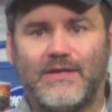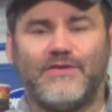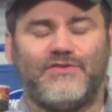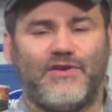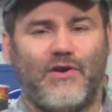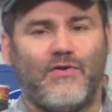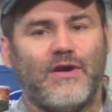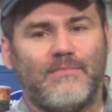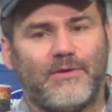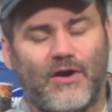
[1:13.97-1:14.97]
So
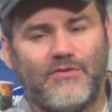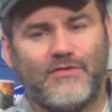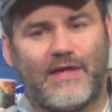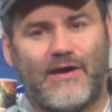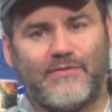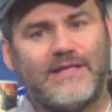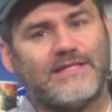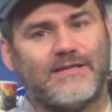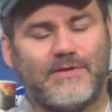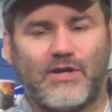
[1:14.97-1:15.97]
because of that
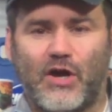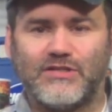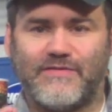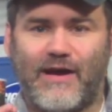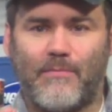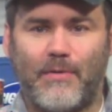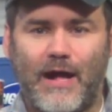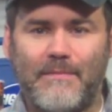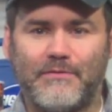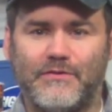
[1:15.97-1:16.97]
reason and because of how
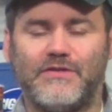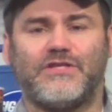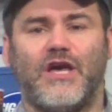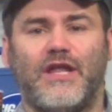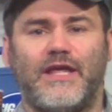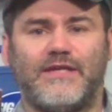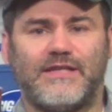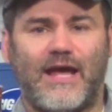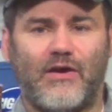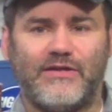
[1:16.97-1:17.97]
popular this gun is
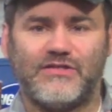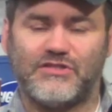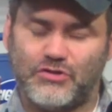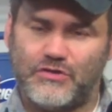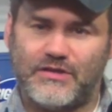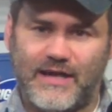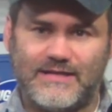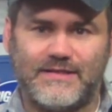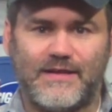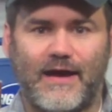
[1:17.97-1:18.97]
and how it stood the
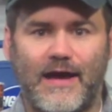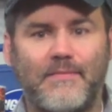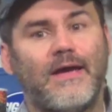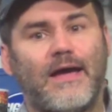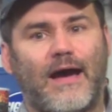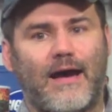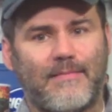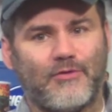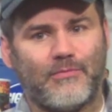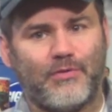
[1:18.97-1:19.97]
test of time,
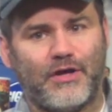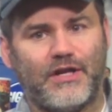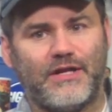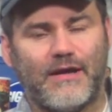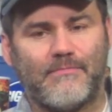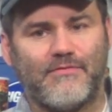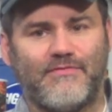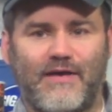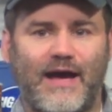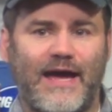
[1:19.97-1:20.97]
I'm going to put it at number
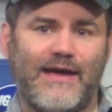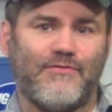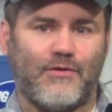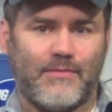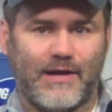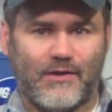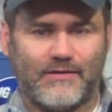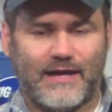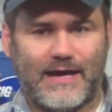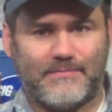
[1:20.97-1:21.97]
5 on my
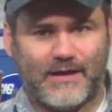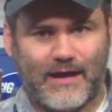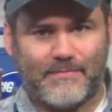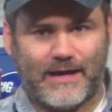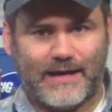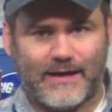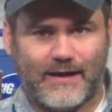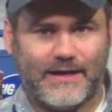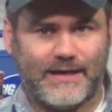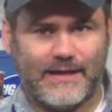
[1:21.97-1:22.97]
all-time top
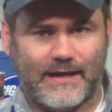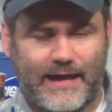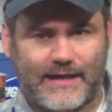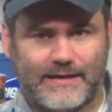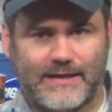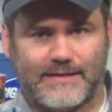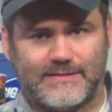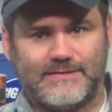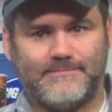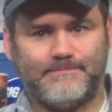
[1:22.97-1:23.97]
iconic
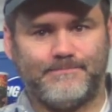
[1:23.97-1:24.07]
handguns.